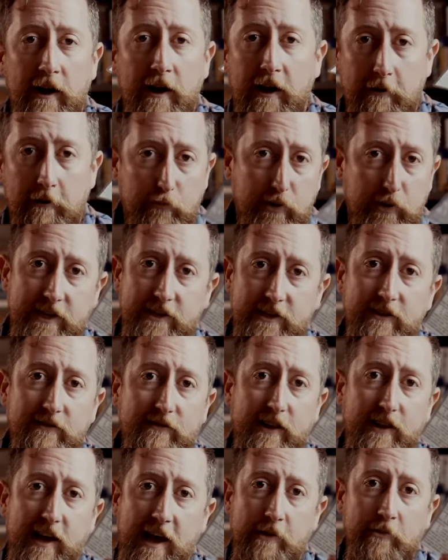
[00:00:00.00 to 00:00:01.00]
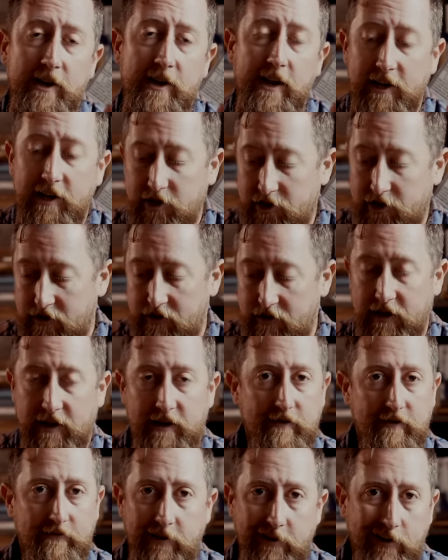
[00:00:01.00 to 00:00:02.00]
and a piece of lamination
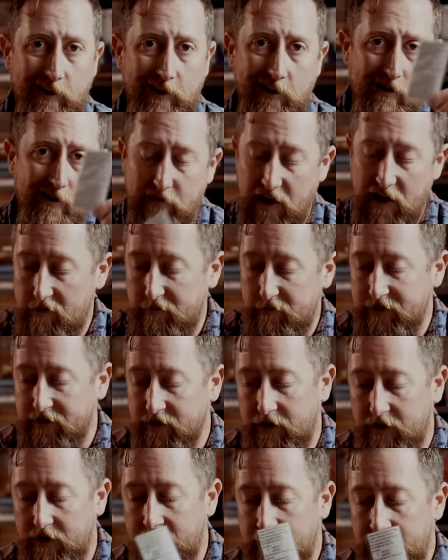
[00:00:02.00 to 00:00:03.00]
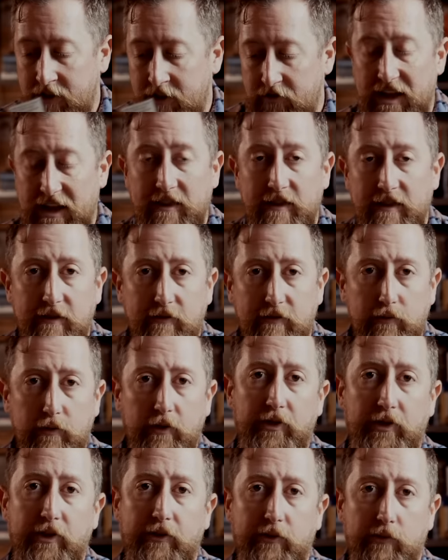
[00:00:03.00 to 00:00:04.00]
that I got off Amazon that live
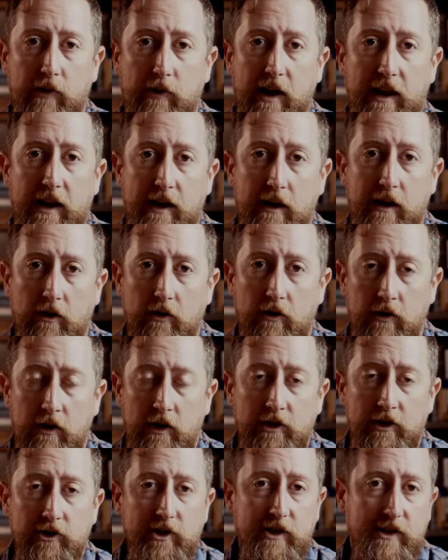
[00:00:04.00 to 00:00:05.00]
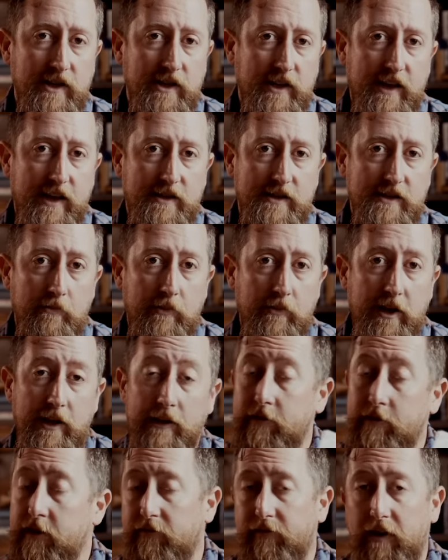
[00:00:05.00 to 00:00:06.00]
with this radio just in case
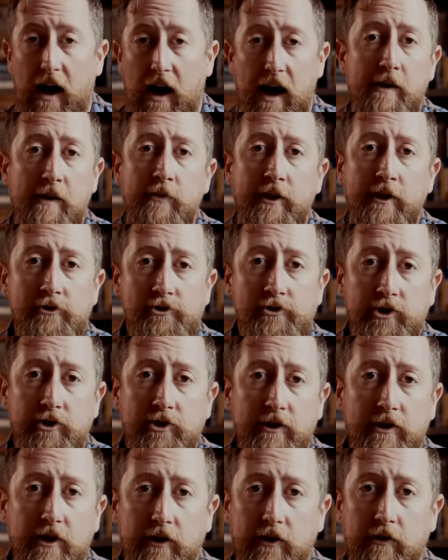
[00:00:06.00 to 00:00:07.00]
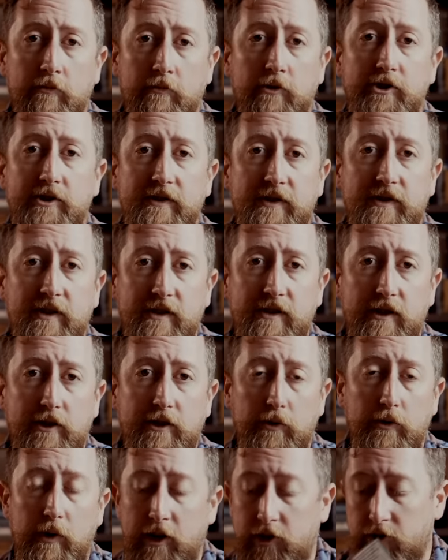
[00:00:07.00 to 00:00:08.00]
somebody, if I'm injured in an emergency
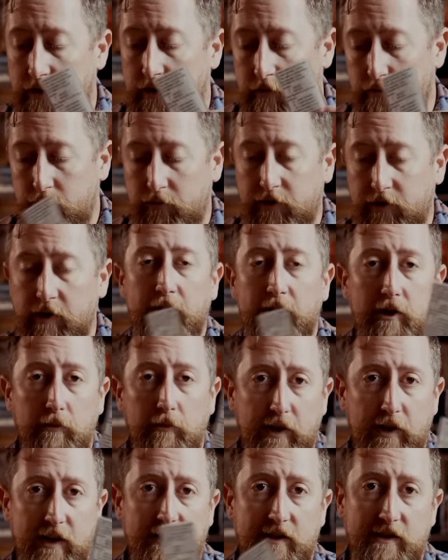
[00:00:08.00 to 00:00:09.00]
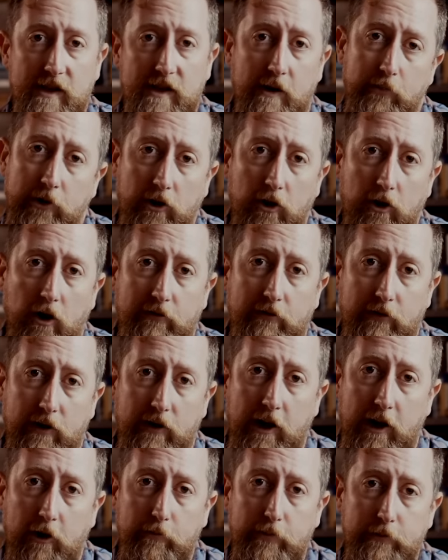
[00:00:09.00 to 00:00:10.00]
situation, somebody could pick this up and call for
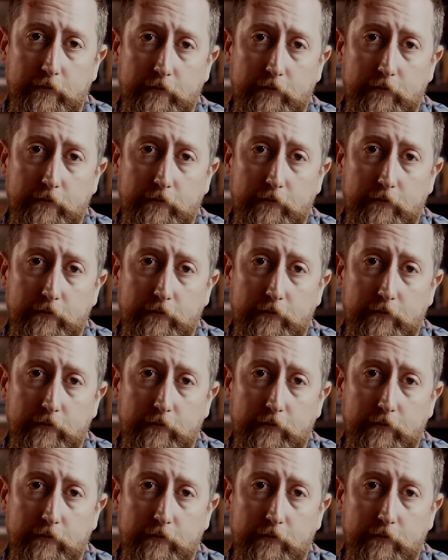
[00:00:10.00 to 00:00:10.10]
help.